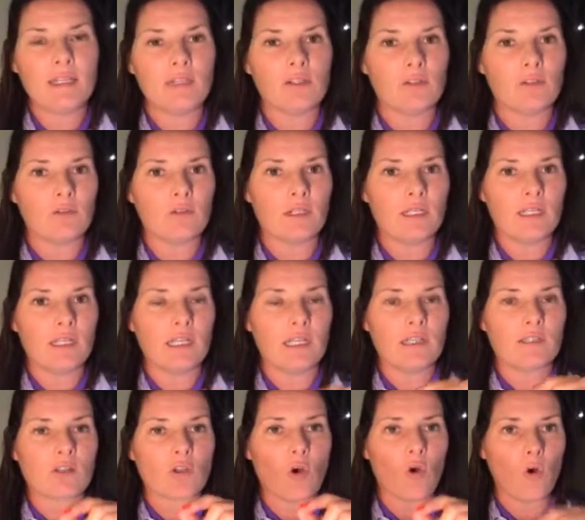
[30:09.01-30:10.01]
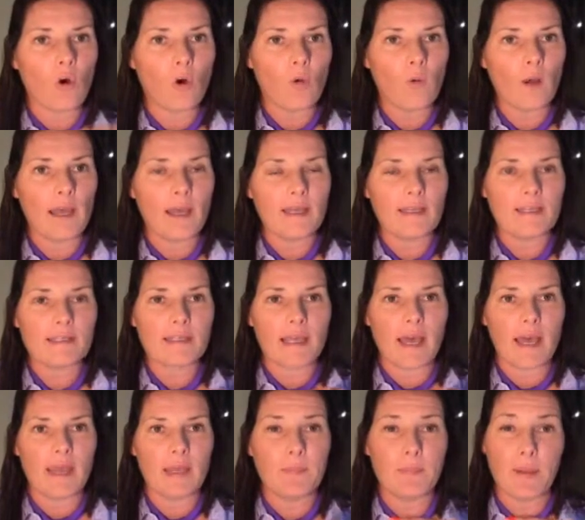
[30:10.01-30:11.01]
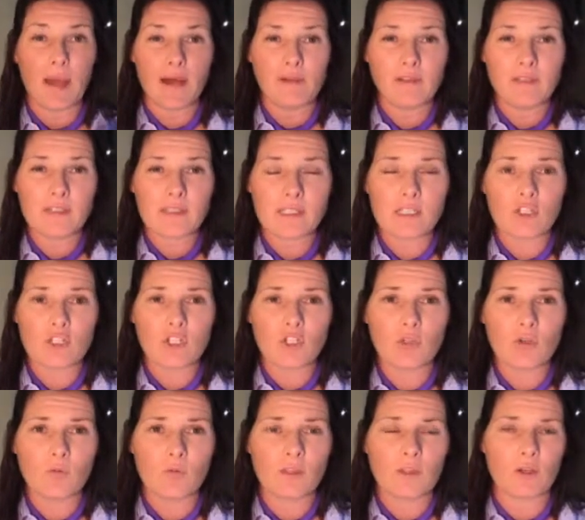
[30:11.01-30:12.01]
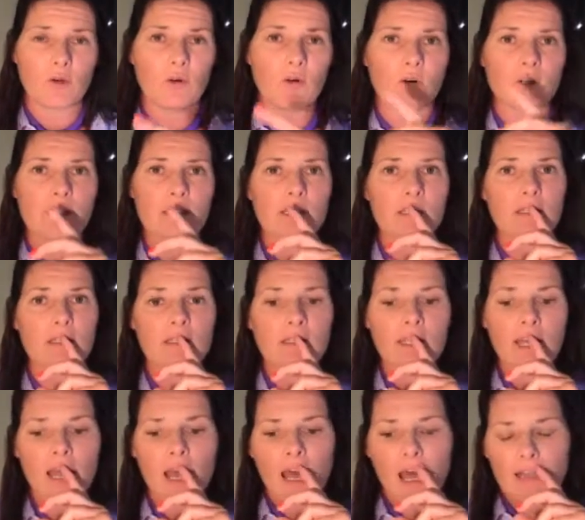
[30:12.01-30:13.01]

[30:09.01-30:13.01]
Hillary, is always a balance issue with the horses